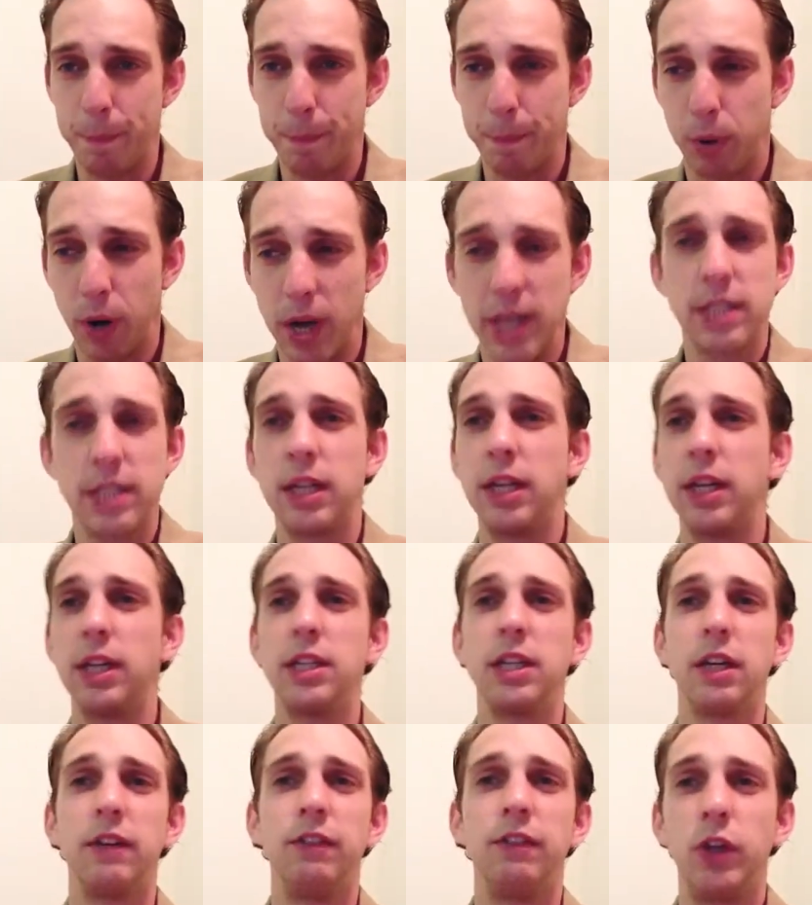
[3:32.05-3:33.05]

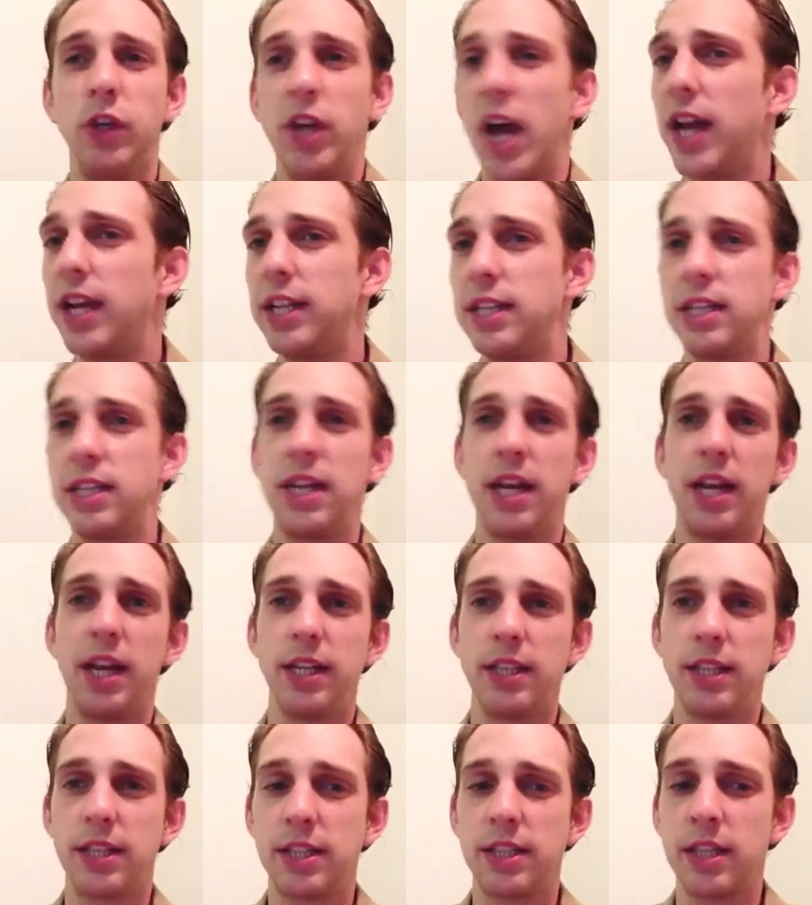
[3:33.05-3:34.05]
President of the United
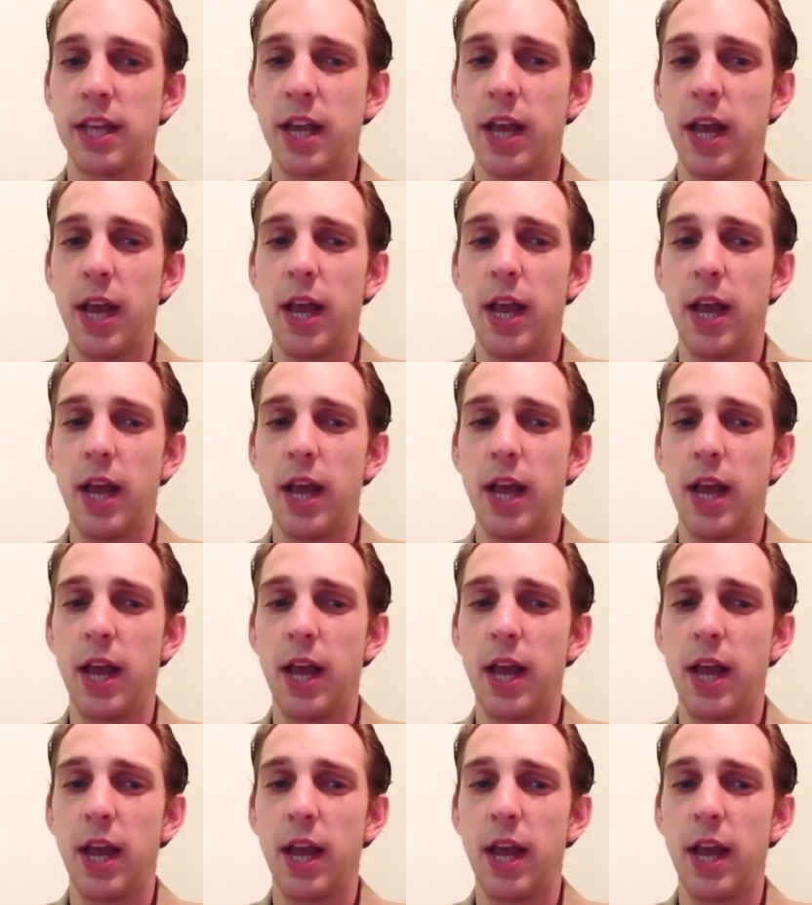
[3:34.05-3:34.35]
States